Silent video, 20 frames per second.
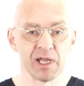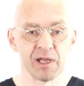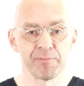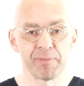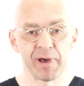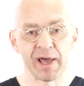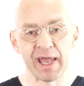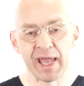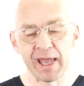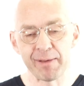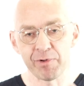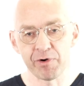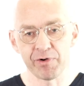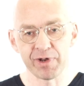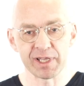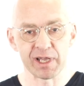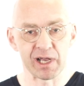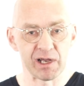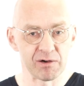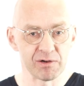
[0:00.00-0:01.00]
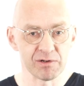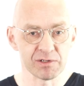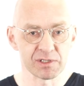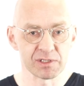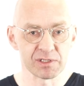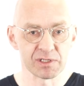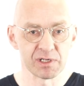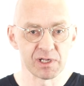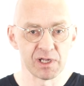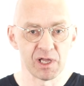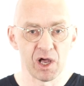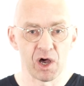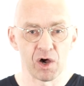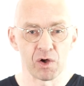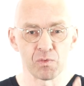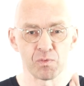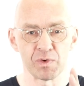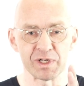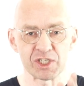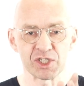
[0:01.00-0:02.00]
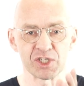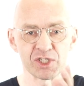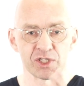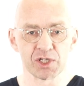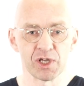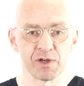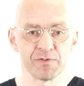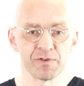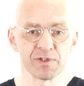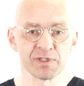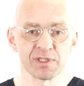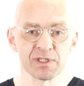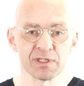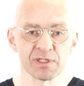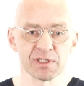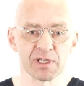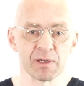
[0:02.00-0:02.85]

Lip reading: by hammering out on which surfaces